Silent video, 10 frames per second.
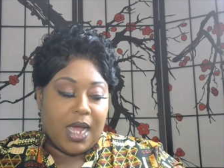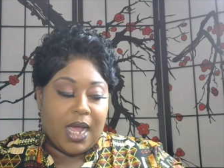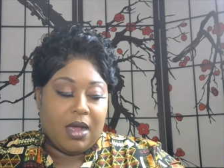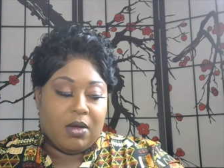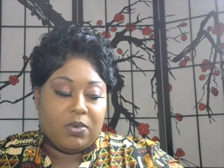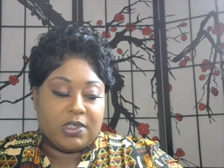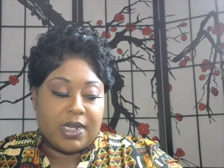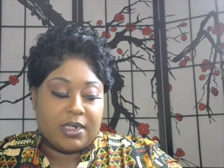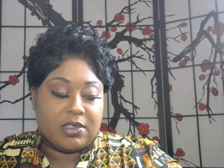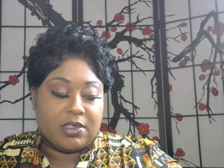I always
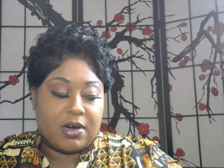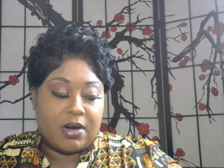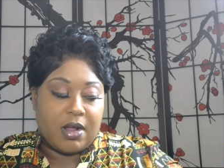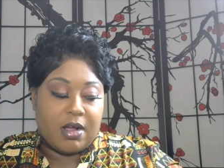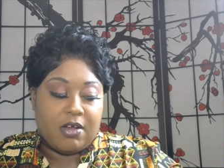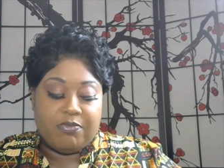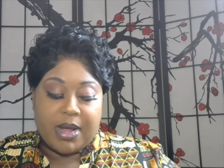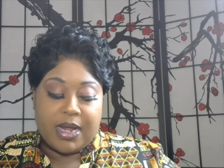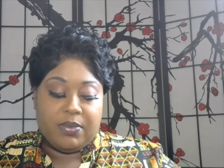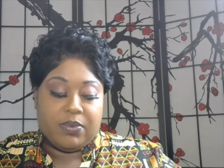like to start off
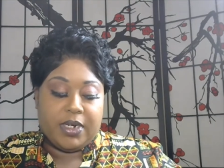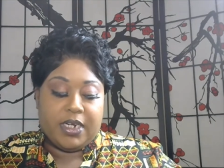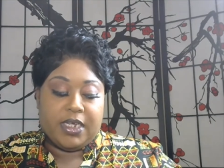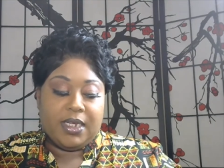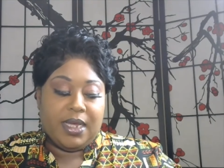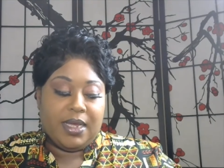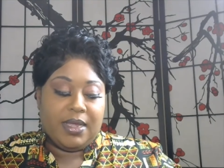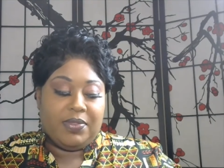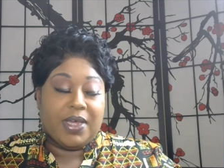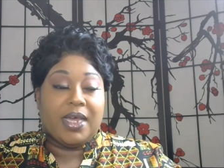by reading
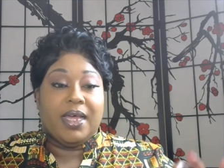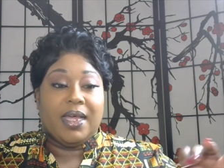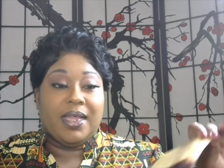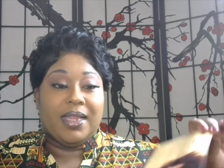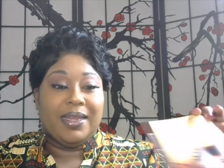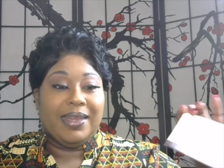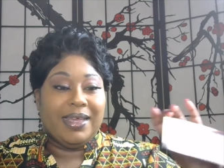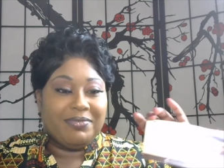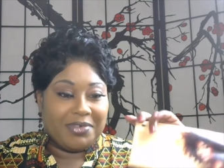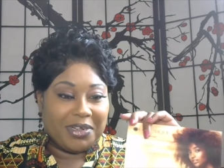the
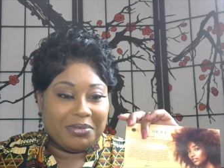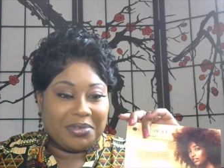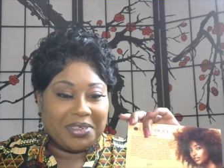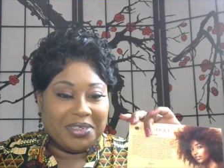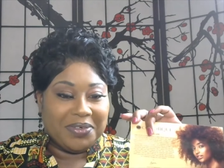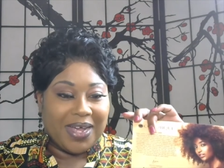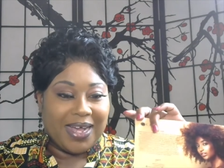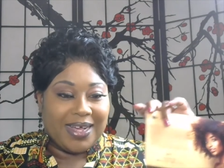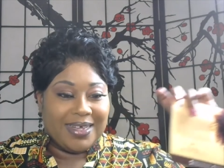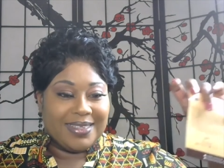love note to you
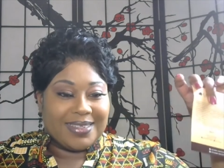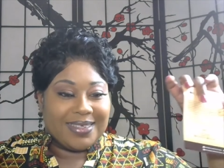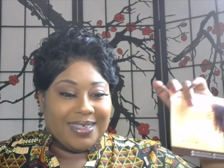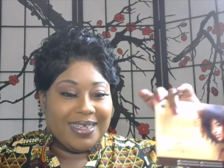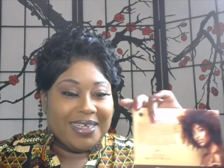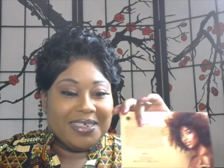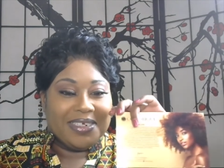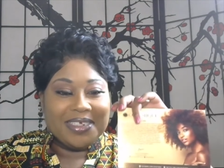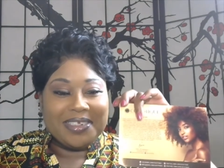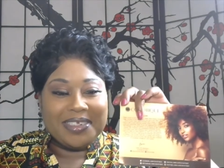guys,
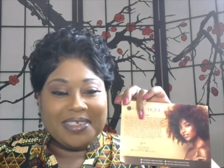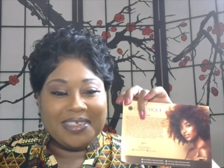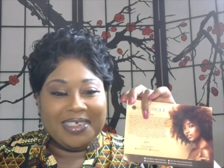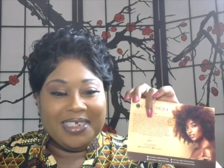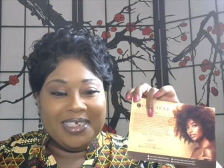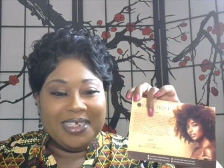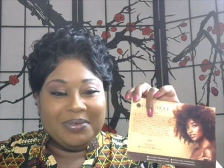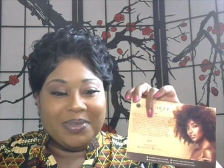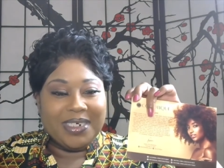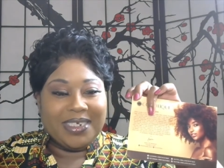just to see
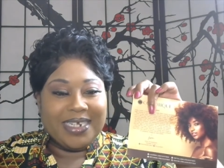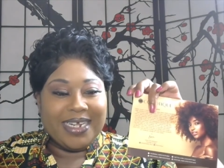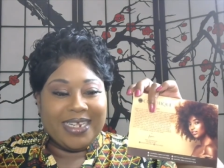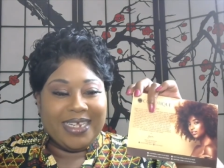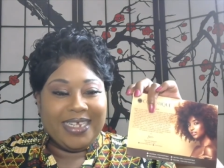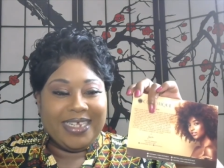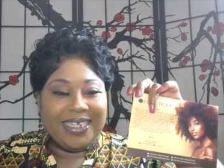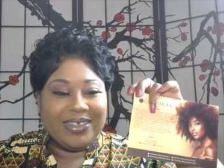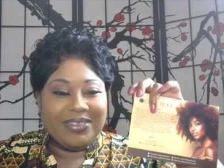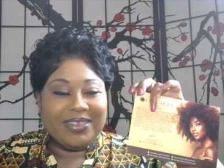what Dana
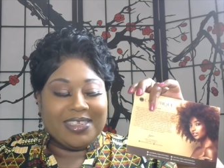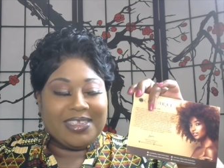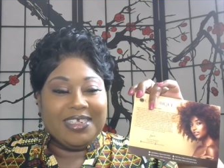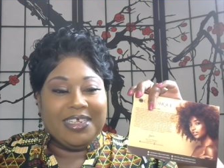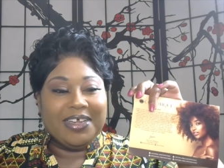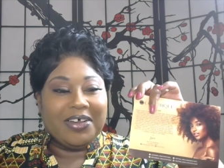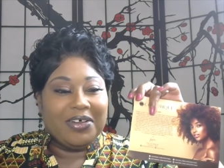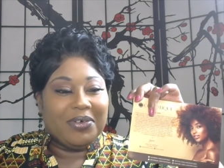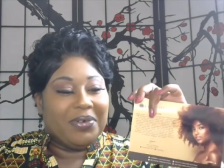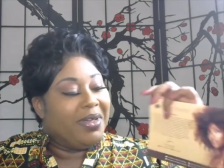Hill, the
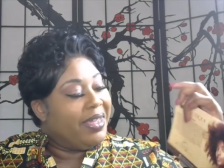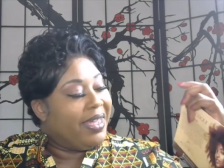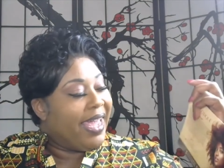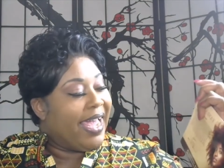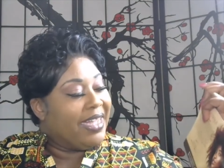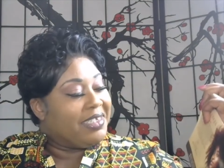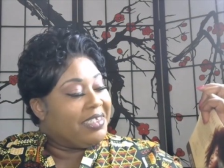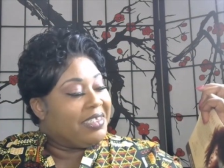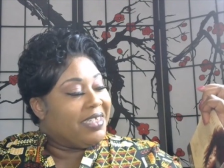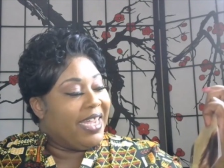CEO, has
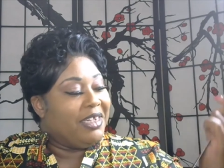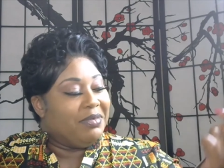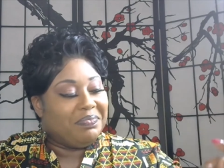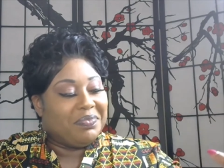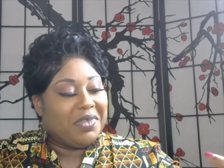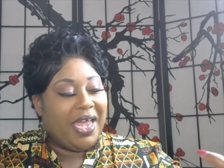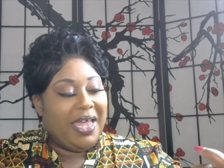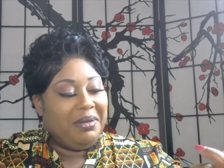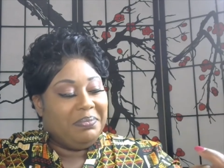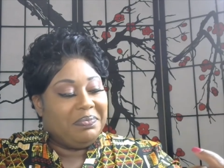to say.
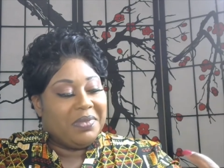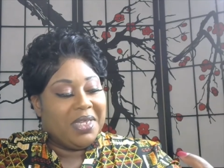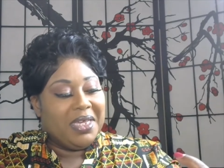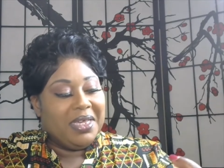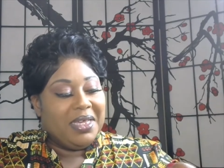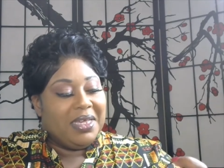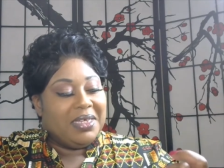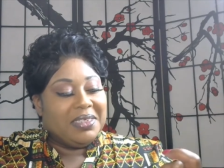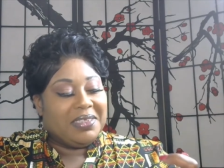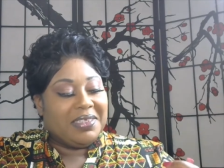Okay?
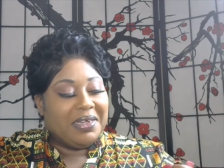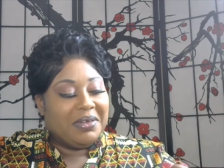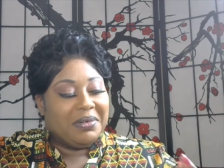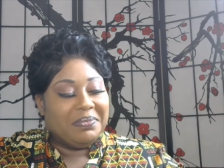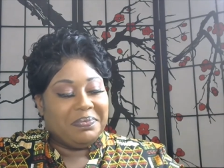So,